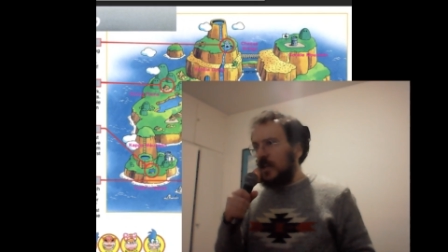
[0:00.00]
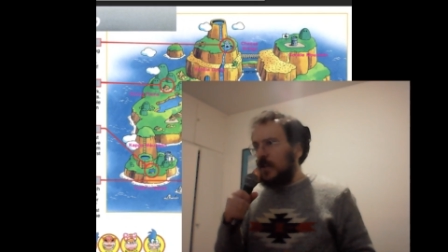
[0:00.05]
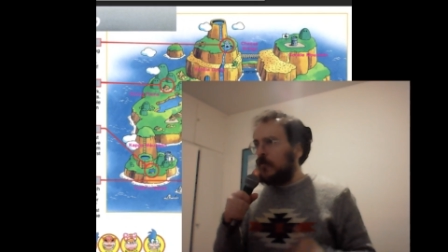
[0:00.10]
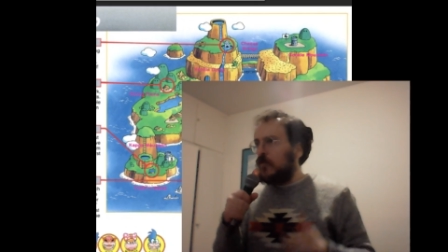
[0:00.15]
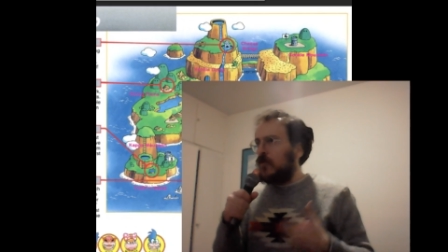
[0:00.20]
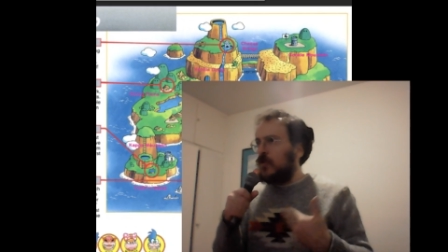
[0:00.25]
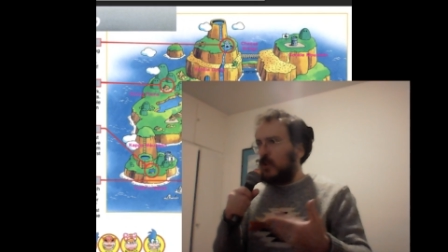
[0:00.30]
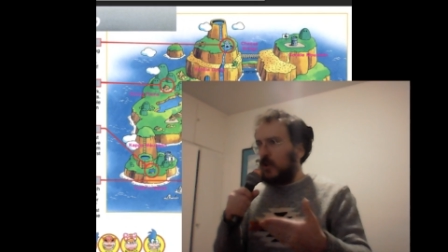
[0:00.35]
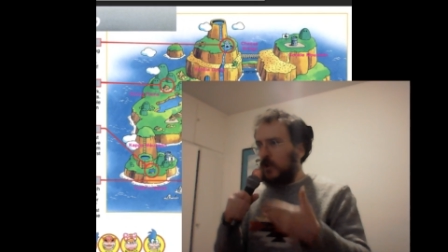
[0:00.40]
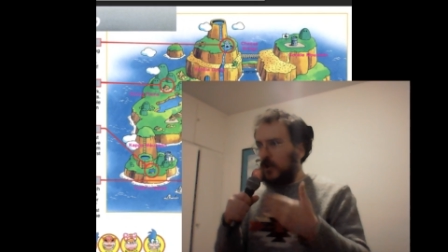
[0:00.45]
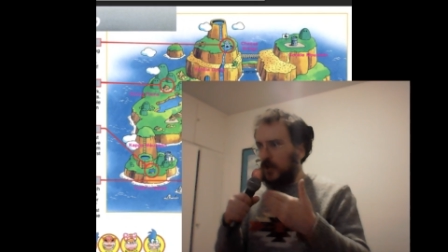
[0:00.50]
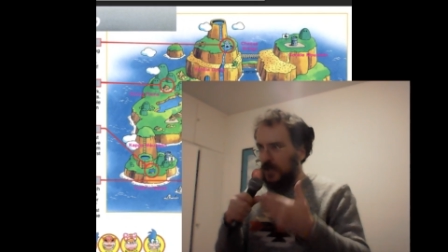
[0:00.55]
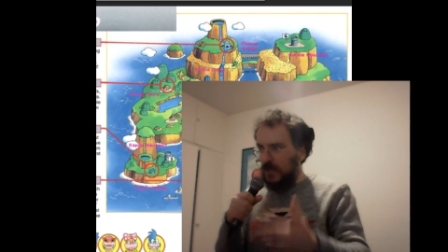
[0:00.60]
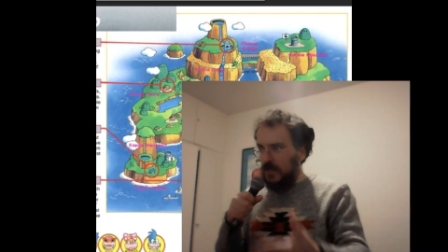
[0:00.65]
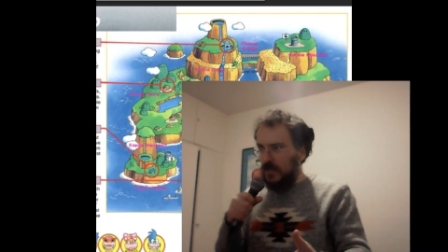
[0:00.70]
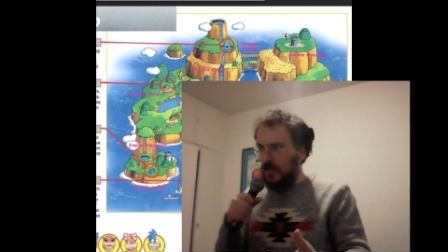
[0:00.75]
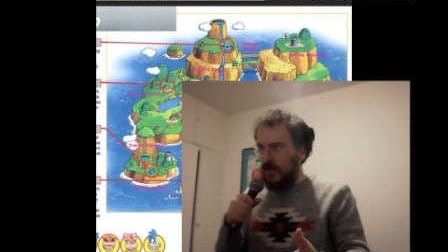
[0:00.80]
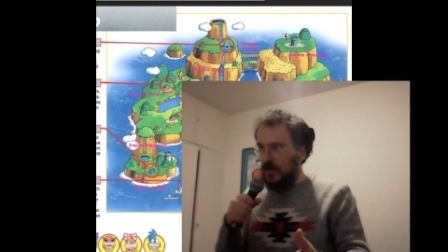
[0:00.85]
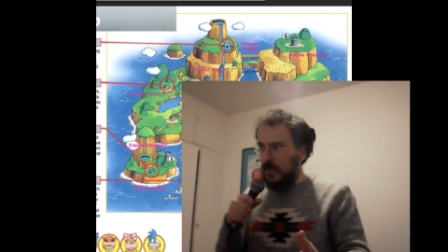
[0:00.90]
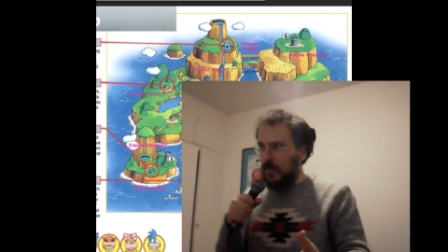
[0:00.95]
secret you're
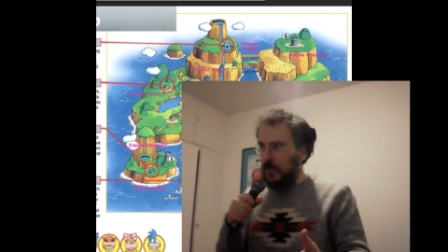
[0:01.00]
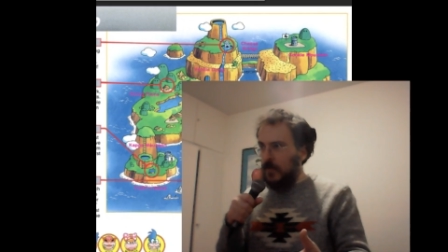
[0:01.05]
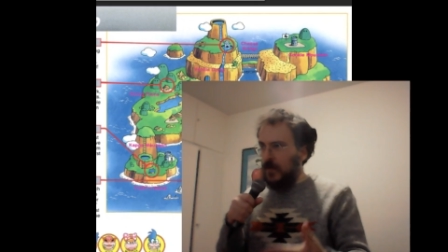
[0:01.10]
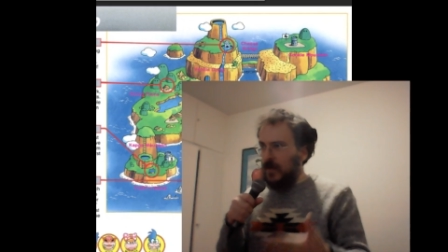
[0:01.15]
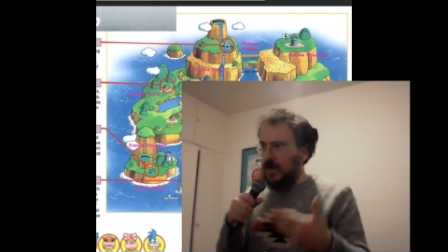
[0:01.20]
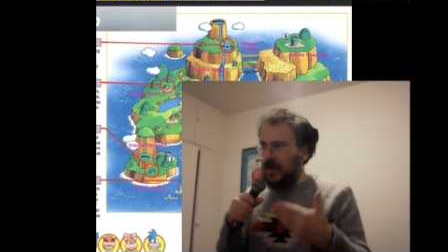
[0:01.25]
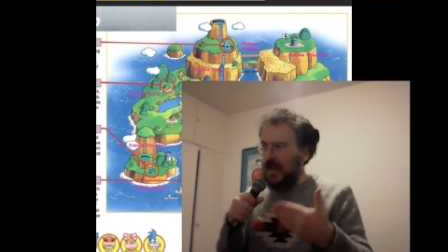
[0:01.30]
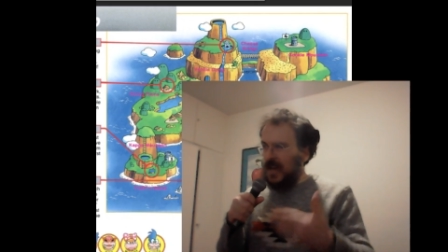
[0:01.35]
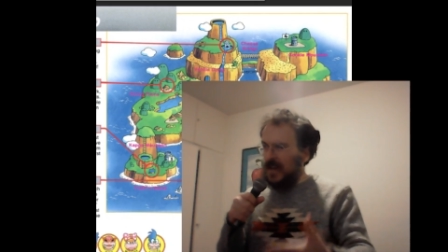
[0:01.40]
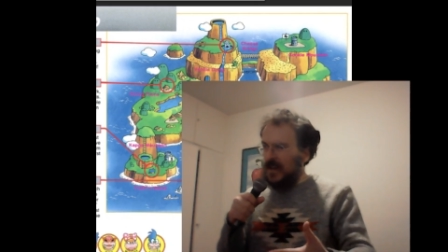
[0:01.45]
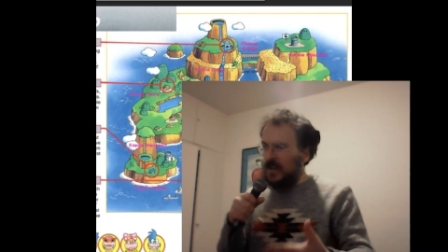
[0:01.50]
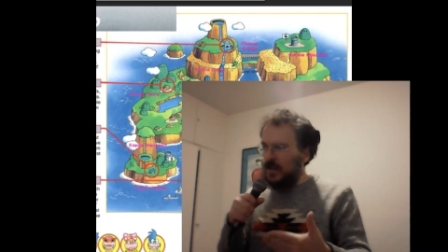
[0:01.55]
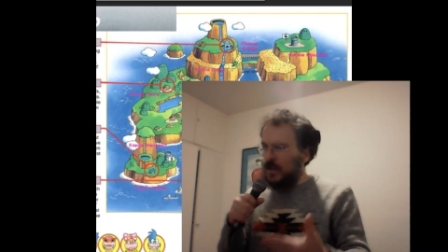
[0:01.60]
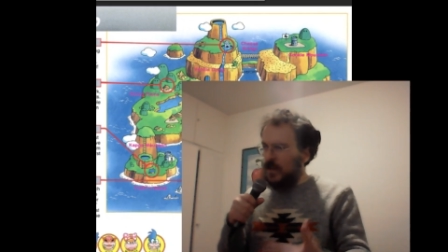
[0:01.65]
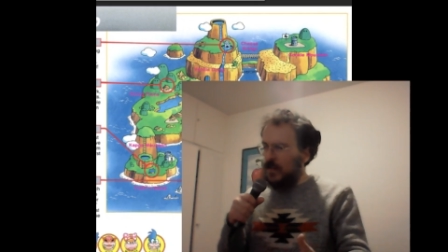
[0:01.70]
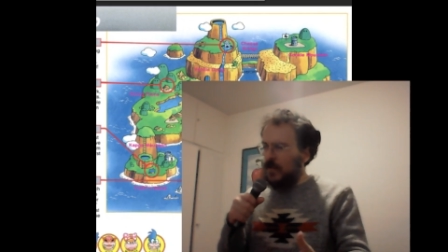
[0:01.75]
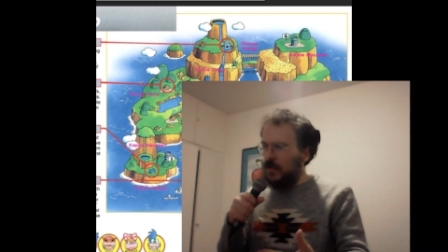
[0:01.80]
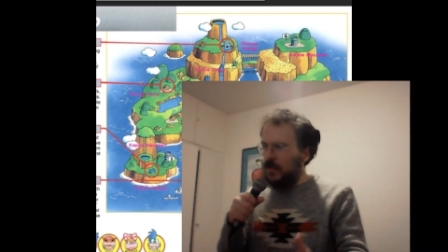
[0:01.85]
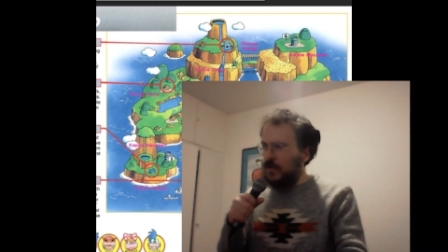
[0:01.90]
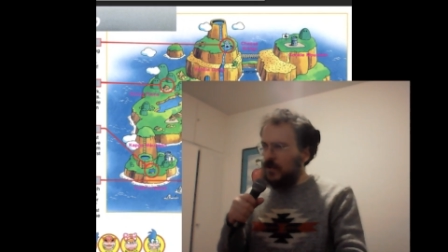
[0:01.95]
going to discover, but it
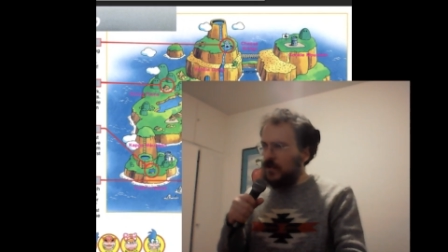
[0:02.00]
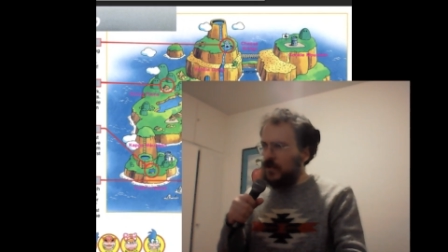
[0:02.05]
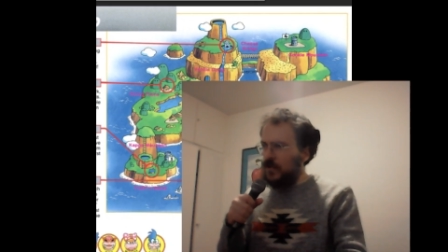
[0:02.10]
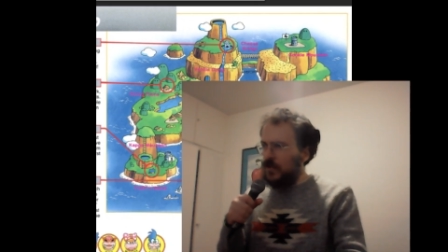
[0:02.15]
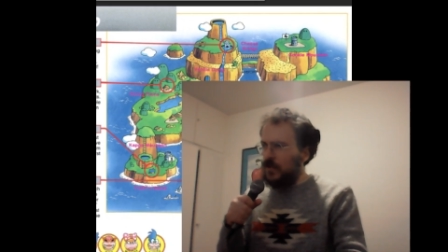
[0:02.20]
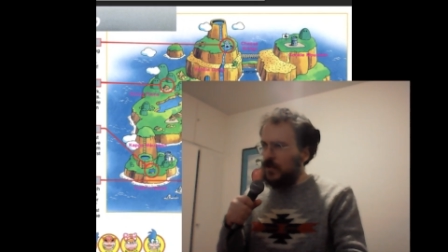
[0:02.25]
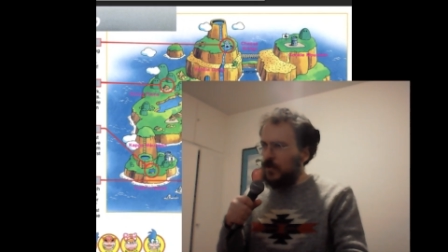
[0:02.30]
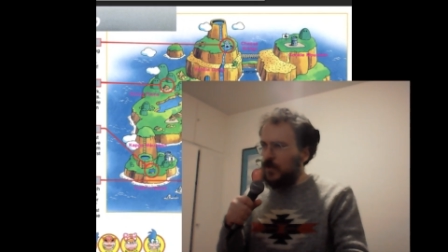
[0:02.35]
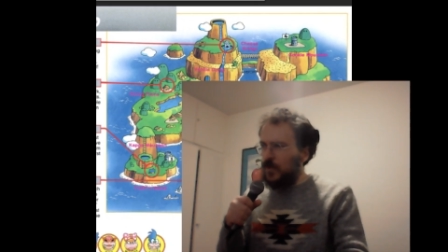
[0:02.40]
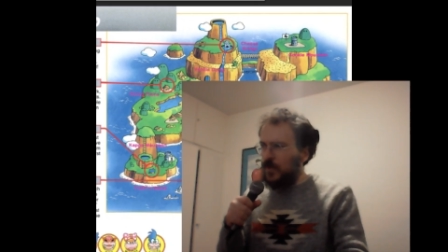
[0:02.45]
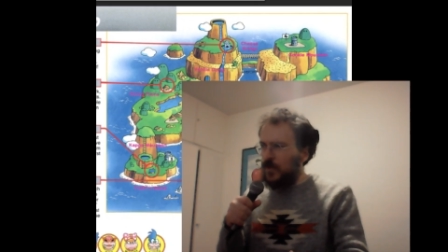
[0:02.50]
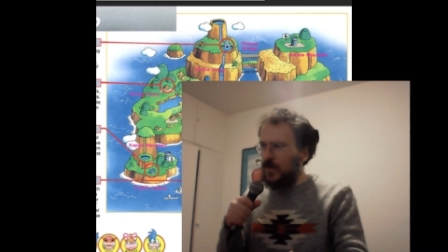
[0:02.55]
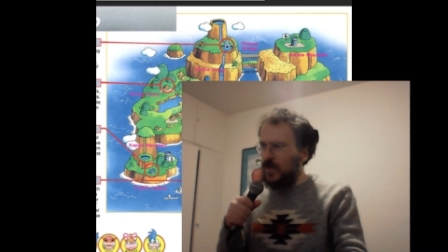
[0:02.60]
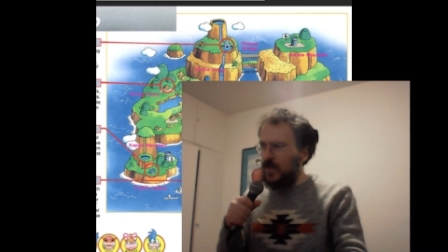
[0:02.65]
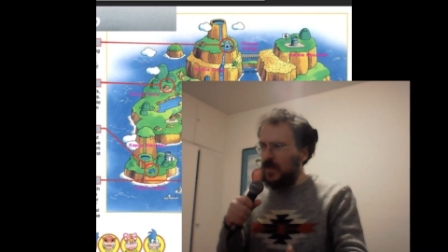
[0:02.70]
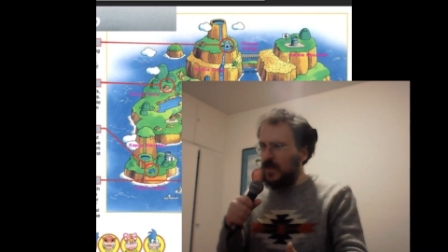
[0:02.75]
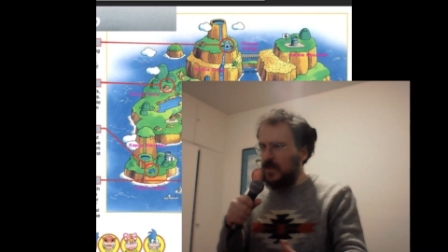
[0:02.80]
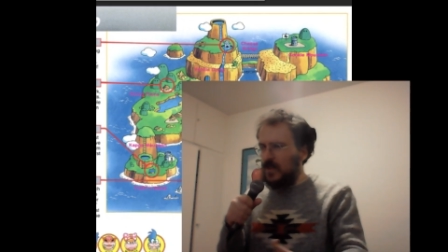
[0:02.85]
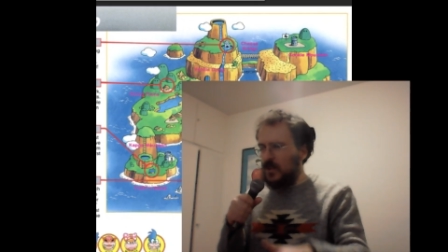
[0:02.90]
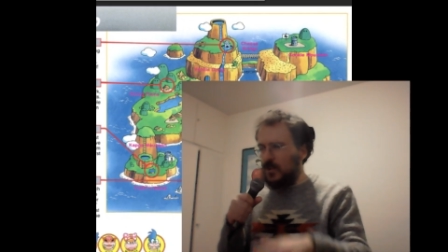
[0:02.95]
has nothing to do with